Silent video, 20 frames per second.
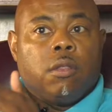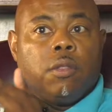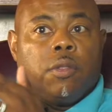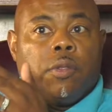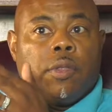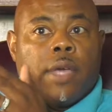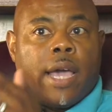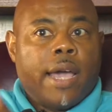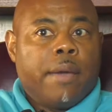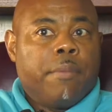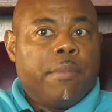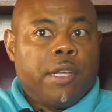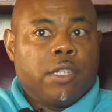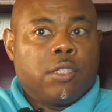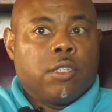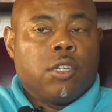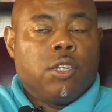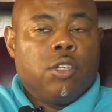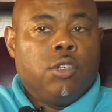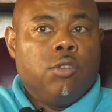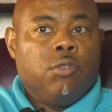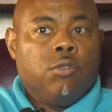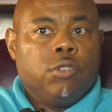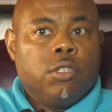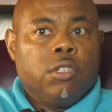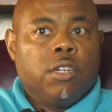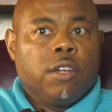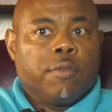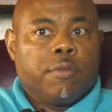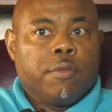That makes a huge
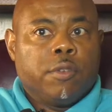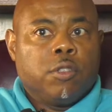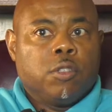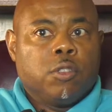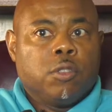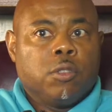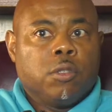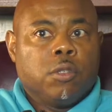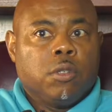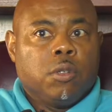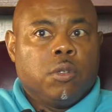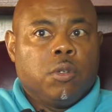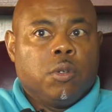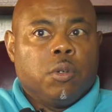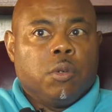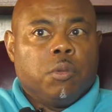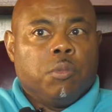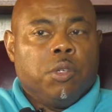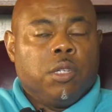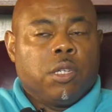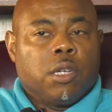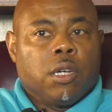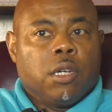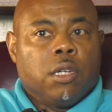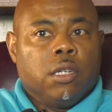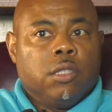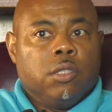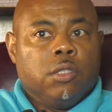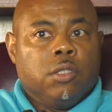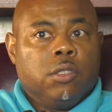difference
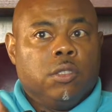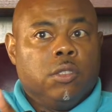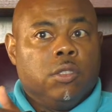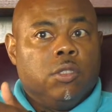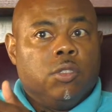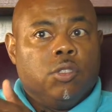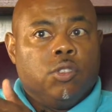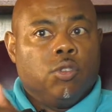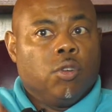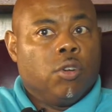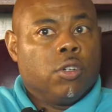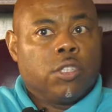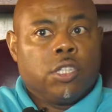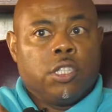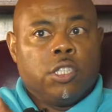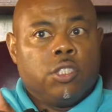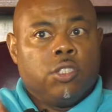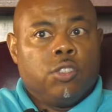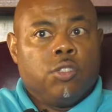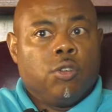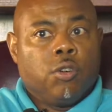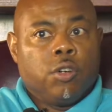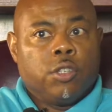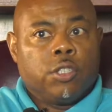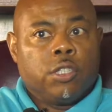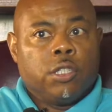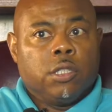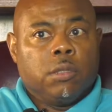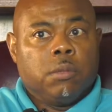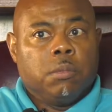because Georgia is
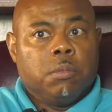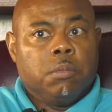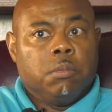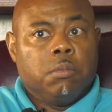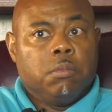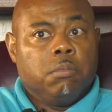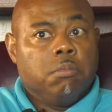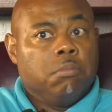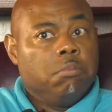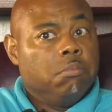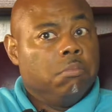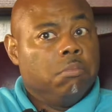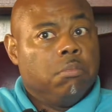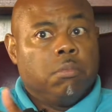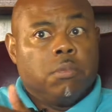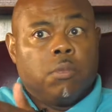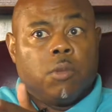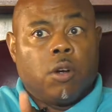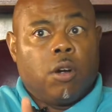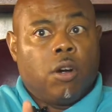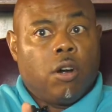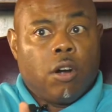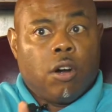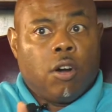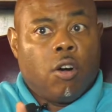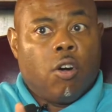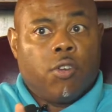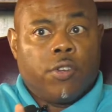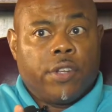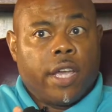Georgia
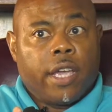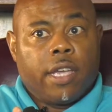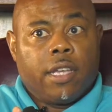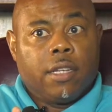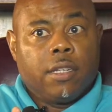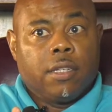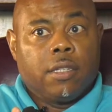all day.